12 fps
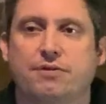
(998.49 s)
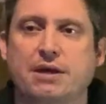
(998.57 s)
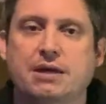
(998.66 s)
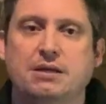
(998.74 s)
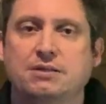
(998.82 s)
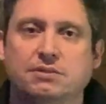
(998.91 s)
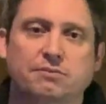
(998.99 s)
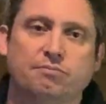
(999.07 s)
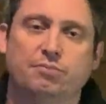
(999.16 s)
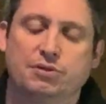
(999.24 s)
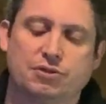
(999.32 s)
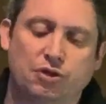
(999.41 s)
things and
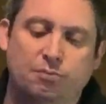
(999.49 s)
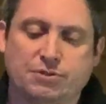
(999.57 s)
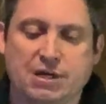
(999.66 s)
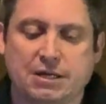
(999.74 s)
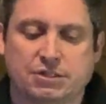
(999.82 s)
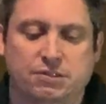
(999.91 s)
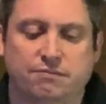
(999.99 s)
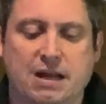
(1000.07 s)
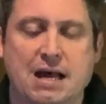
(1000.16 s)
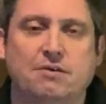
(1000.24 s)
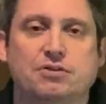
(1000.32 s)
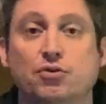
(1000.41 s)
push objects
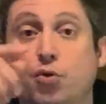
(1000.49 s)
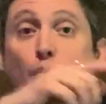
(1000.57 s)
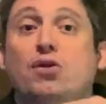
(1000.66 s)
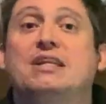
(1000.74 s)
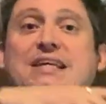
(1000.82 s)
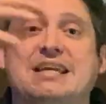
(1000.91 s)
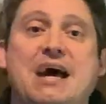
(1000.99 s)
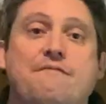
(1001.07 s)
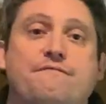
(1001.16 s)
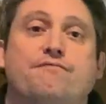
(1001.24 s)
around in order to get